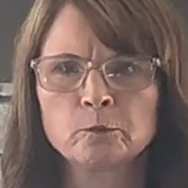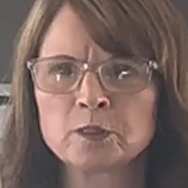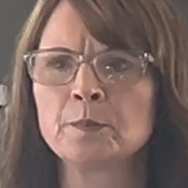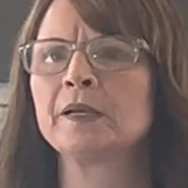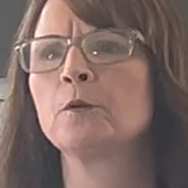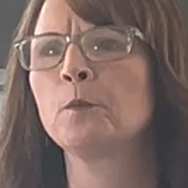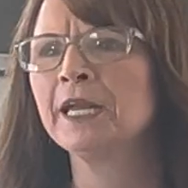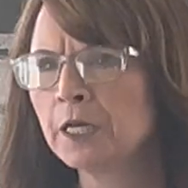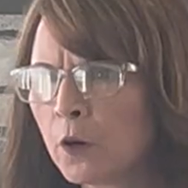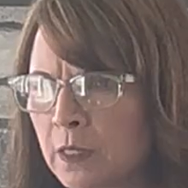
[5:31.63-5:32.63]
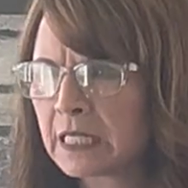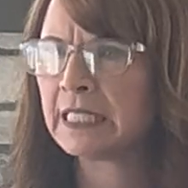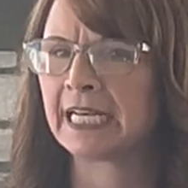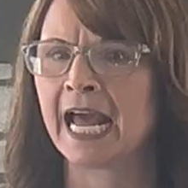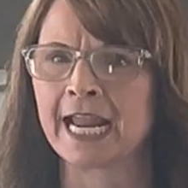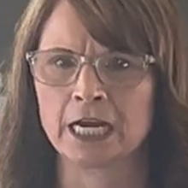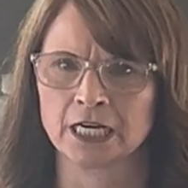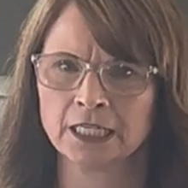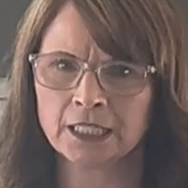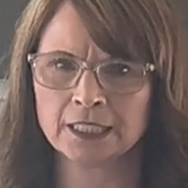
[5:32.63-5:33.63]
somebody we know as a
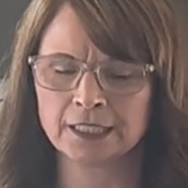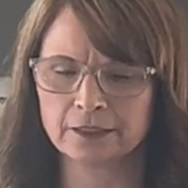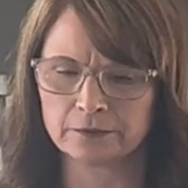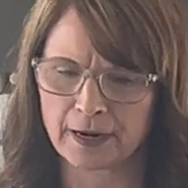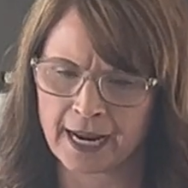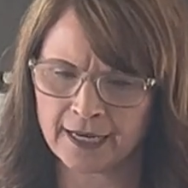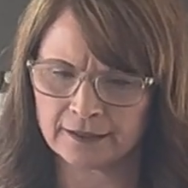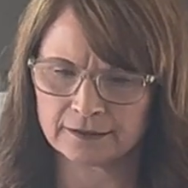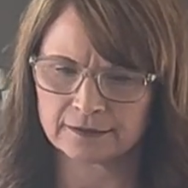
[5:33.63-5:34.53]
denier, right?